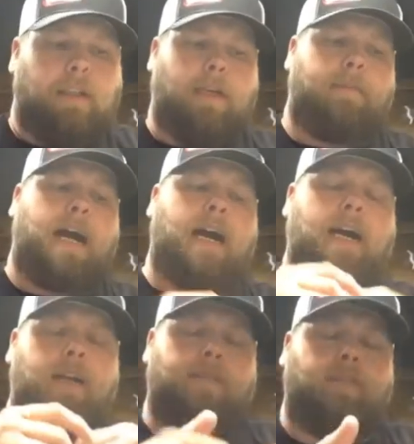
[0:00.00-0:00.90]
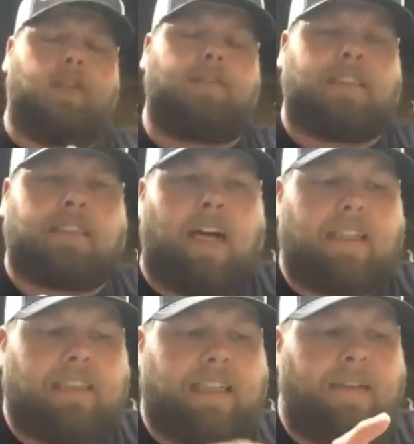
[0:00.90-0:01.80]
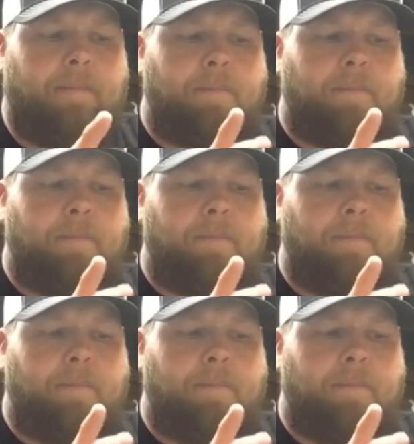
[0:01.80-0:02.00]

The higher the fluid's viscosity,